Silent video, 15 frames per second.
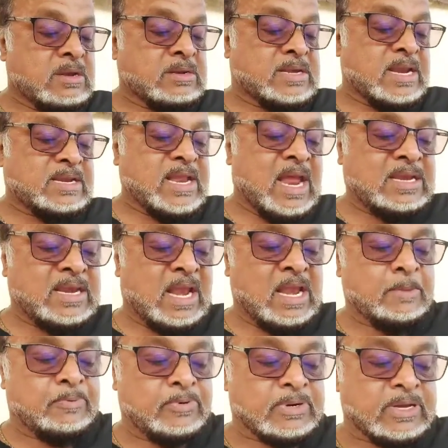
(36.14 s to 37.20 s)
Did they
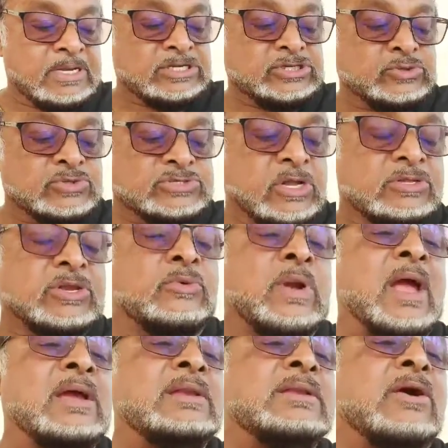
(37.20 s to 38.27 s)
deliberately choose not to
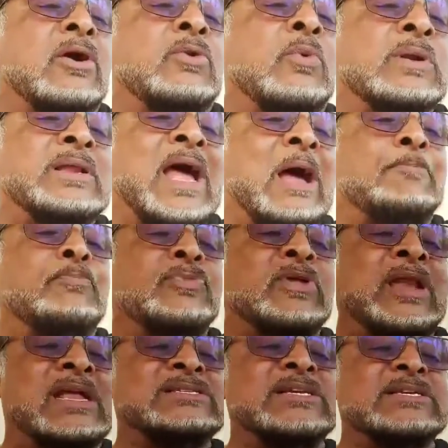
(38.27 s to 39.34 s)
write on what happened to
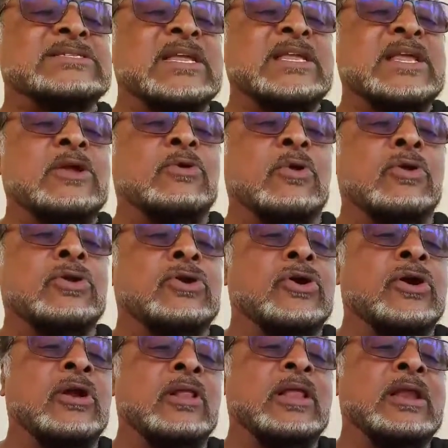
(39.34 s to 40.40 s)
that 16-year-old
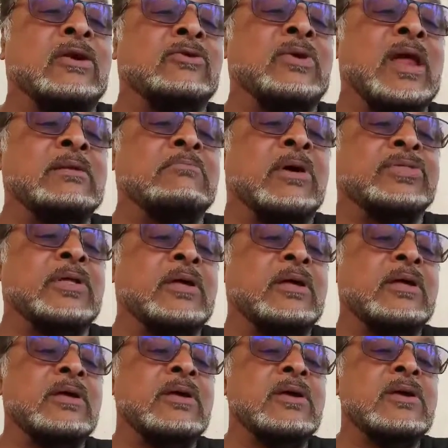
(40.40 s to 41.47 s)
girl and her grandmother
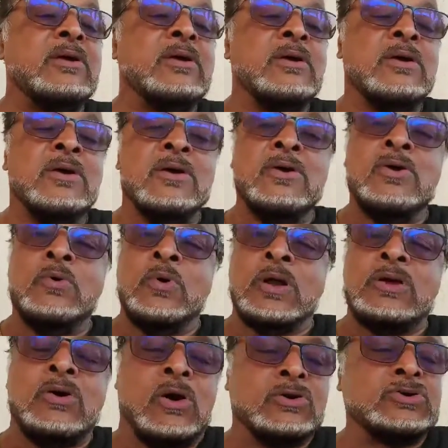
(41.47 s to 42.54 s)
who were
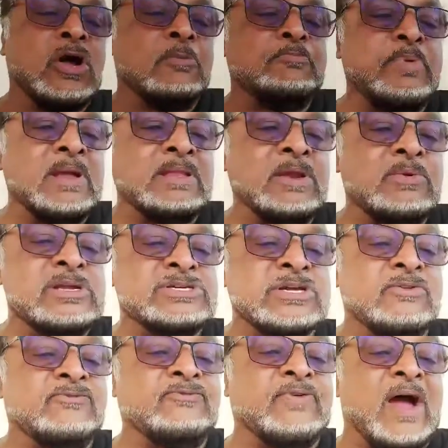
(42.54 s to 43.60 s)
caught up in the
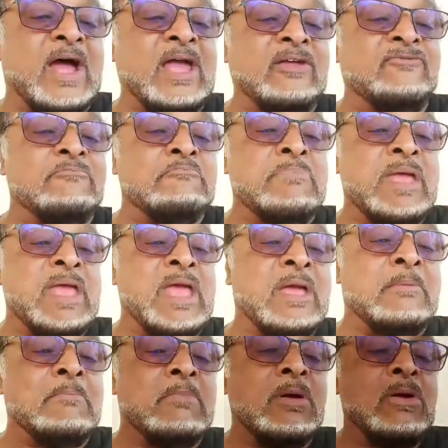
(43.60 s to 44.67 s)
Region 5
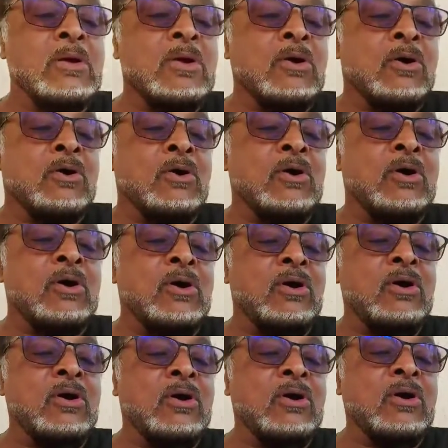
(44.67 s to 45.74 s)
mayhem, or
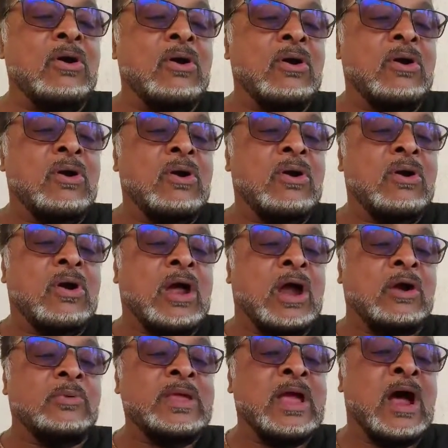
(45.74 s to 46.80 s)

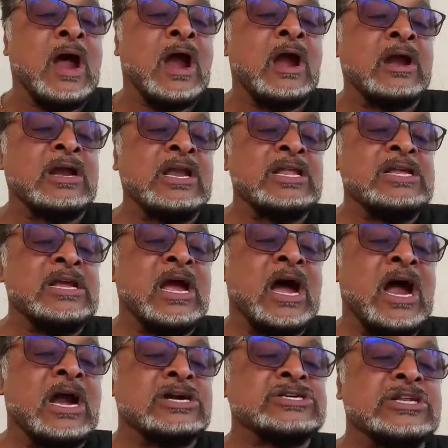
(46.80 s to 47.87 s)
are we
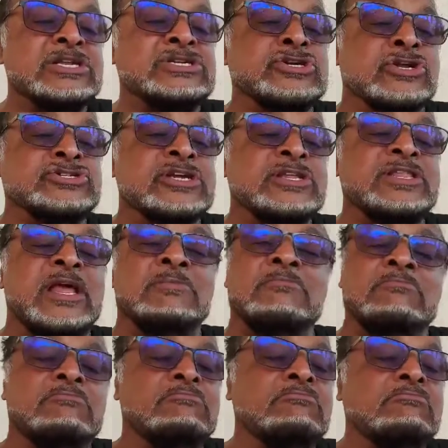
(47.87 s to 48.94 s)
harshly judging
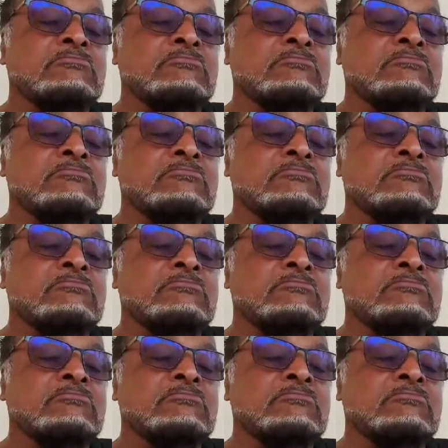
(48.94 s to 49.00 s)
them?